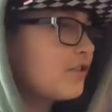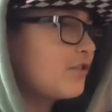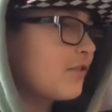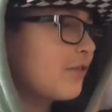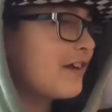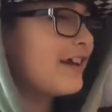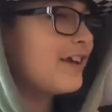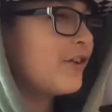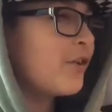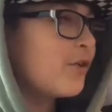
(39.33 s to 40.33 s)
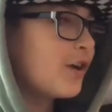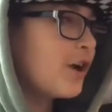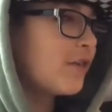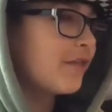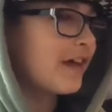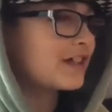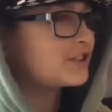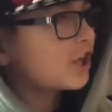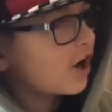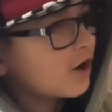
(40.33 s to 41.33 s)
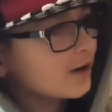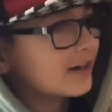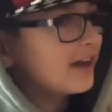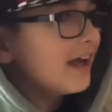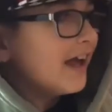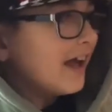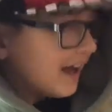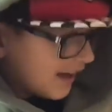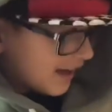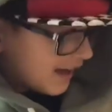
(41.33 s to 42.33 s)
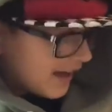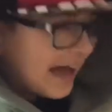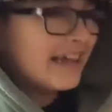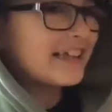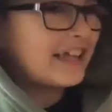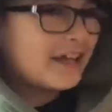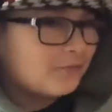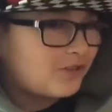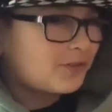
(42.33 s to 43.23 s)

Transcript: graffiti all over that dog, and it keeps